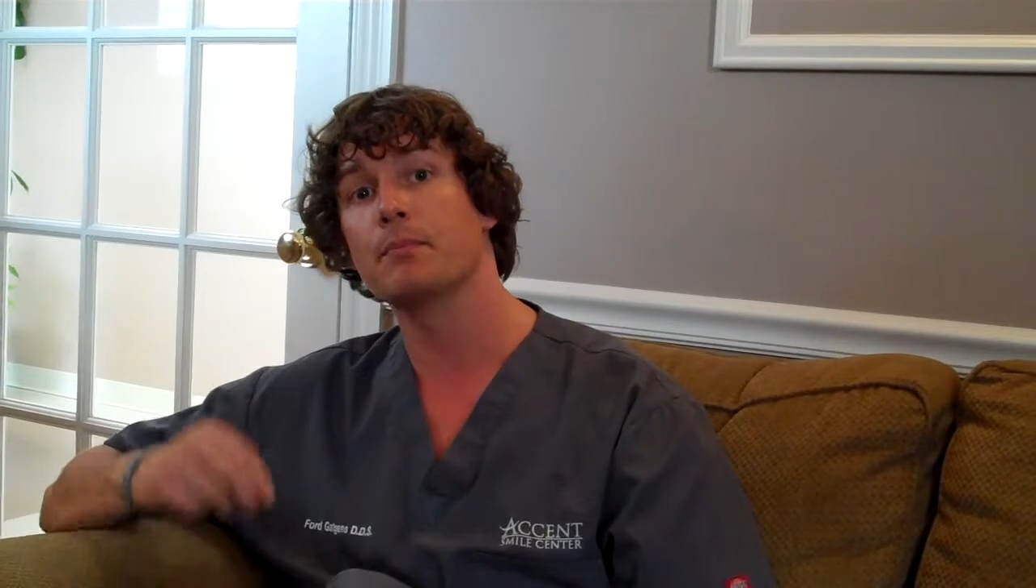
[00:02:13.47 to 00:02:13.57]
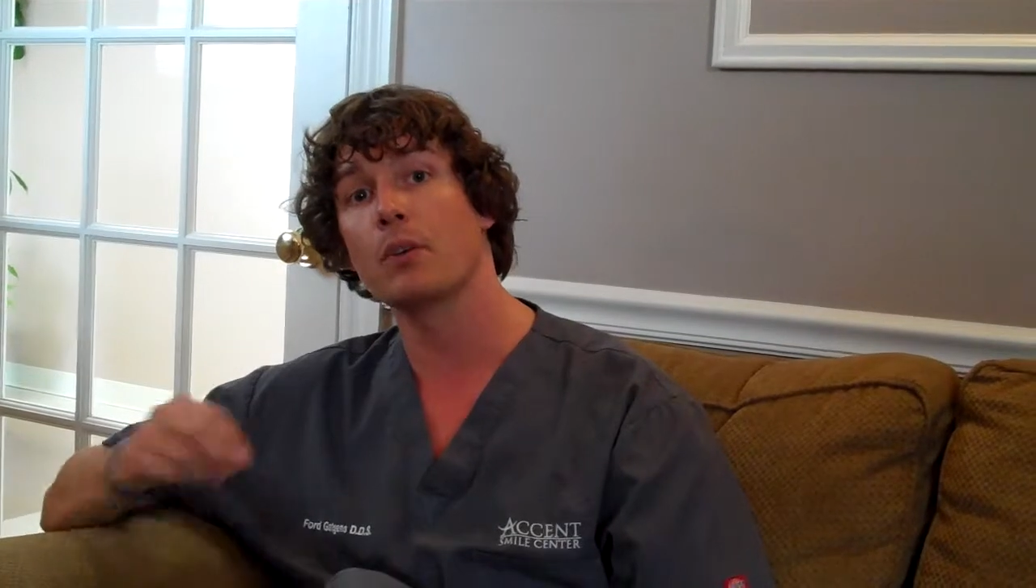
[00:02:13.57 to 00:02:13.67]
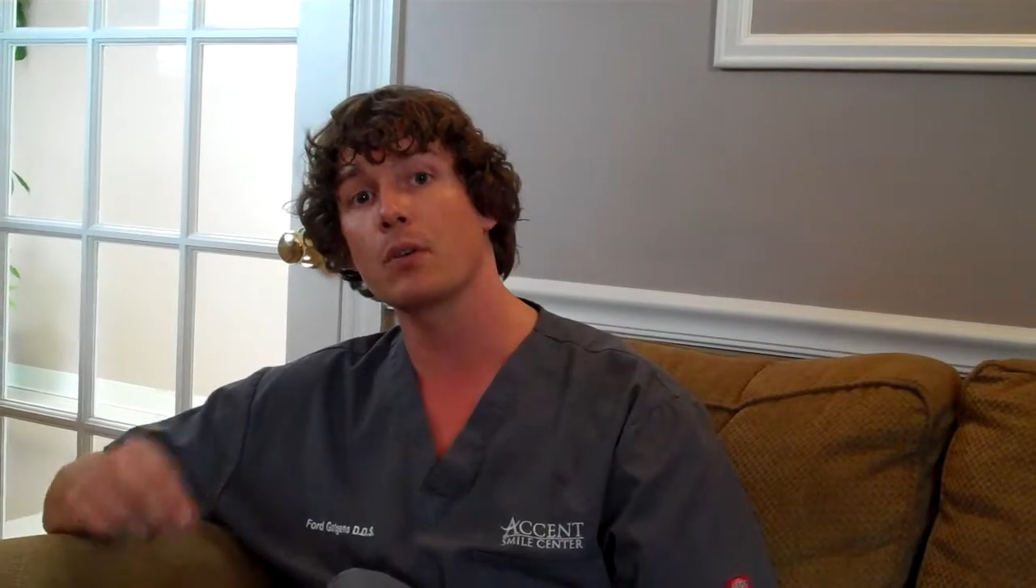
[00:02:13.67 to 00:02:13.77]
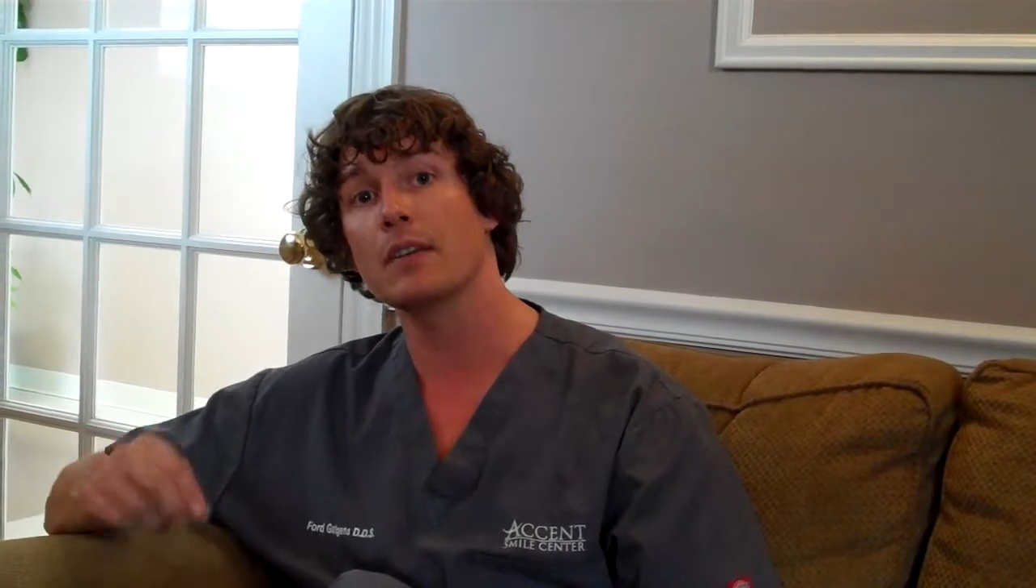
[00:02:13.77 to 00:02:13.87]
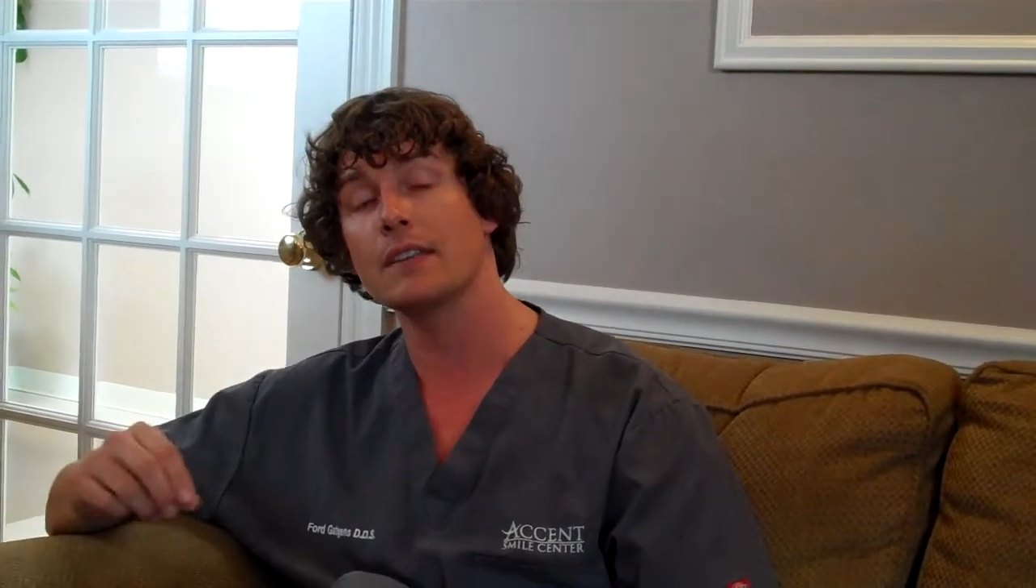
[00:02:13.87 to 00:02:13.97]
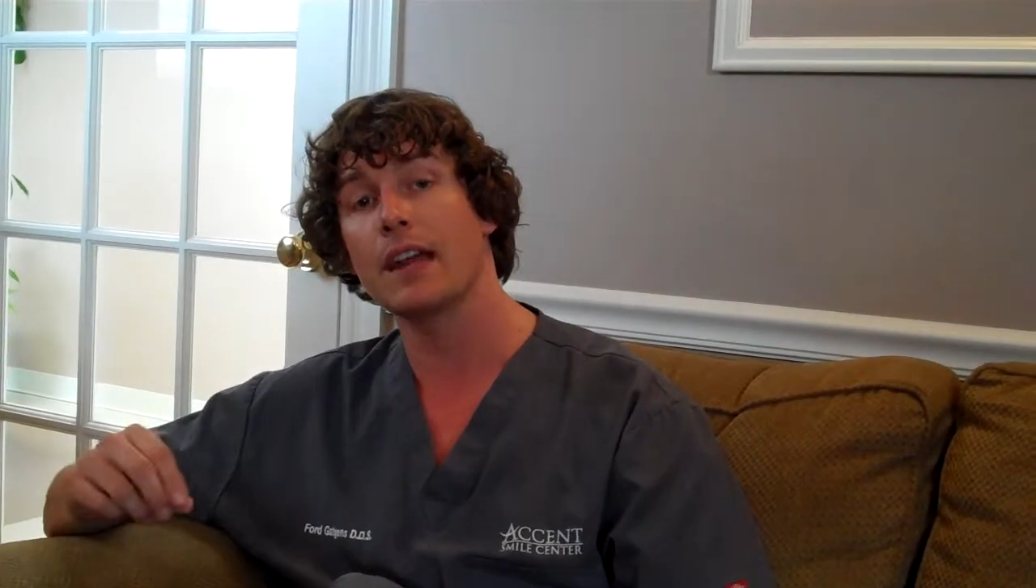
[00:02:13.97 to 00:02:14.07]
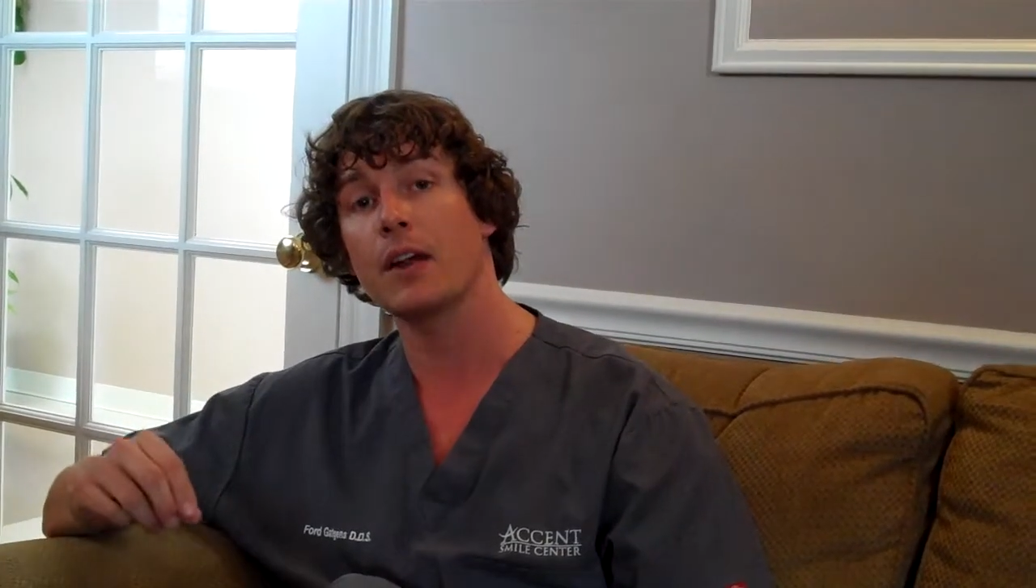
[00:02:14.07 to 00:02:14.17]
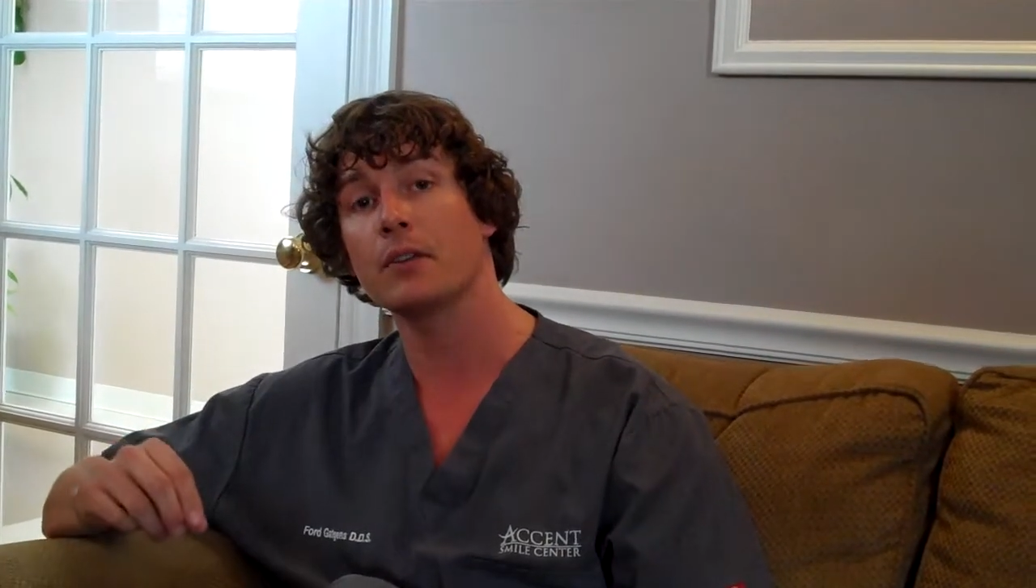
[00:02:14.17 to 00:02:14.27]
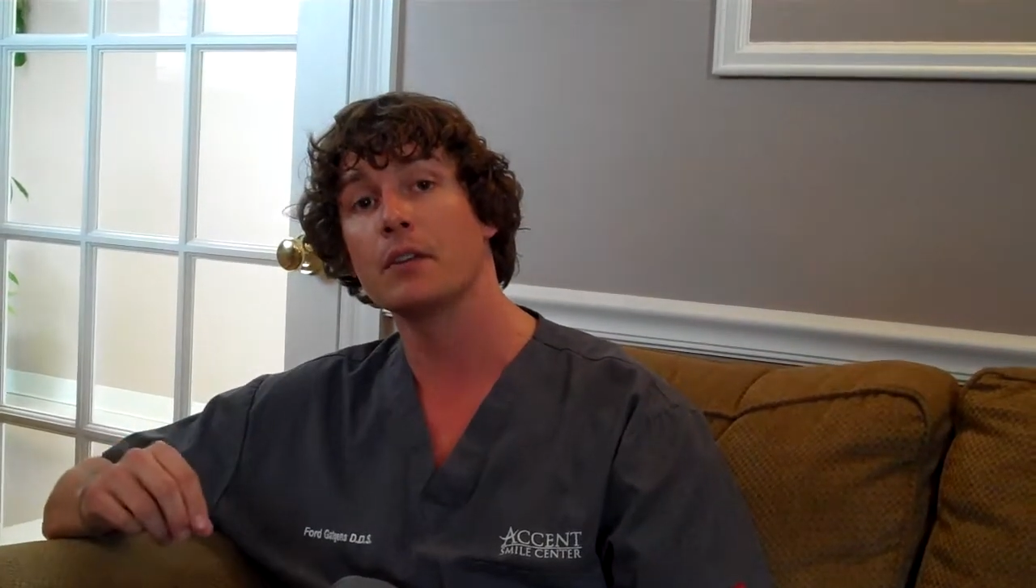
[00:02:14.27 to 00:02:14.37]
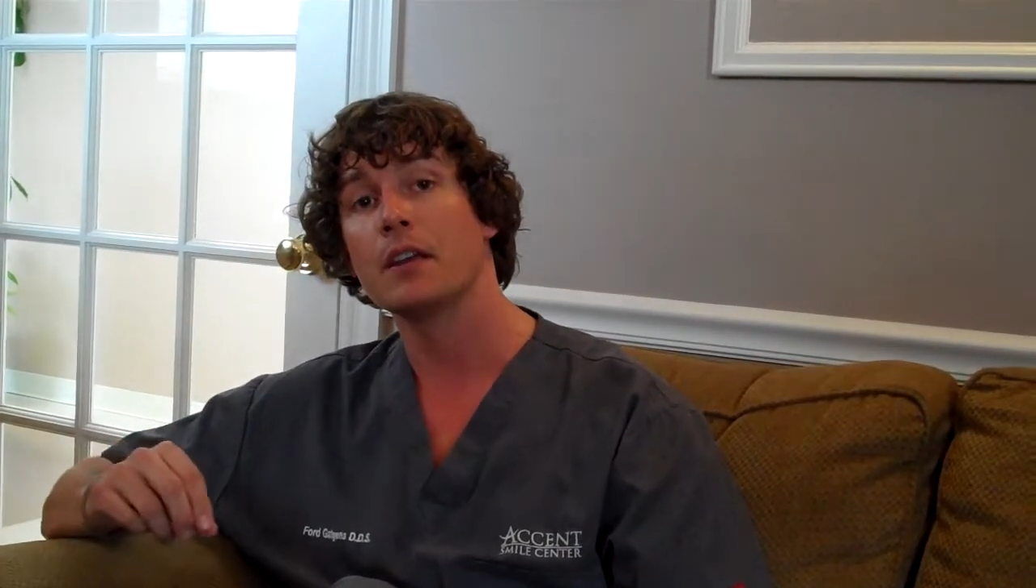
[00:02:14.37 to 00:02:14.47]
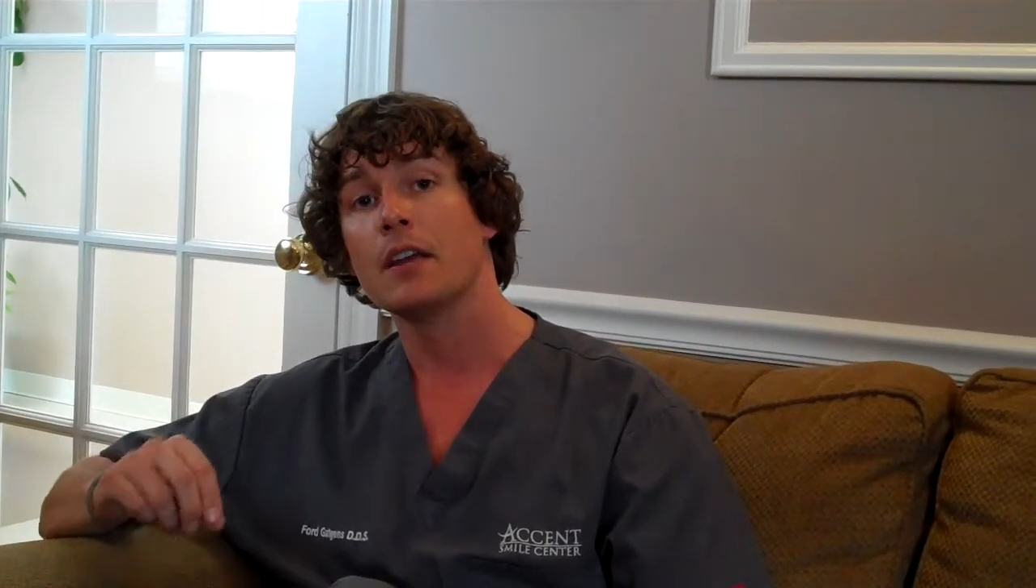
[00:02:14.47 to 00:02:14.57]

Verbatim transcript: broken down